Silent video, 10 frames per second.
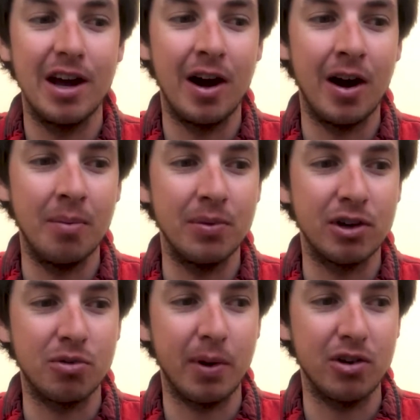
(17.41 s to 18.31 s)

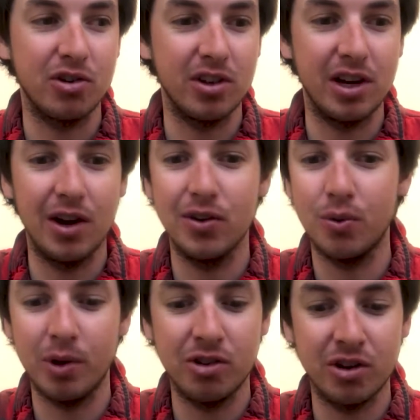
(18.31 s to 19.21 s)
especially here in the
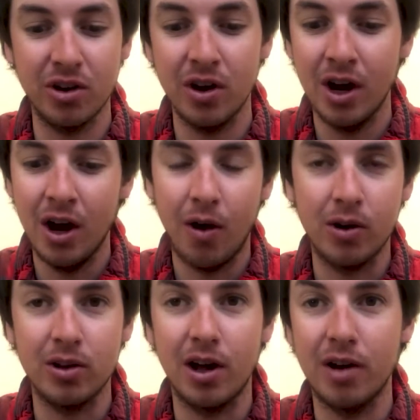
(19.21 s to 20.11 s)
winter on
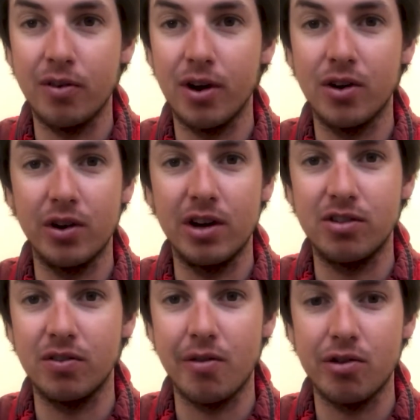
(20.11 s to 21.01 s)
a lot of our creeks
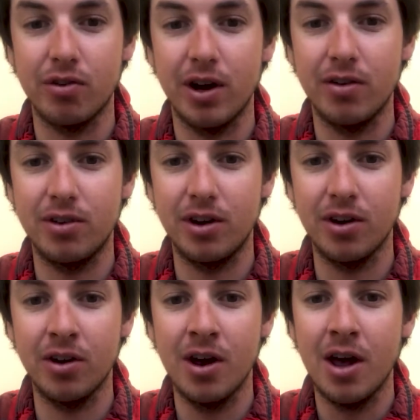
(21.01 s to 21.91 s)
and rivers around
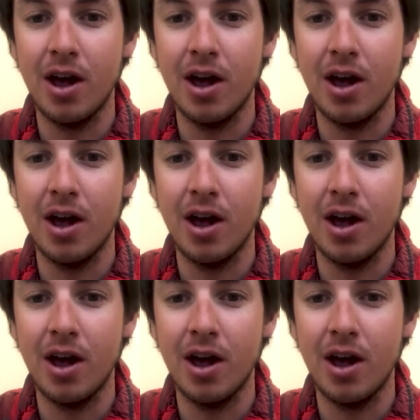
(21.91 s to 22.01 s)
here.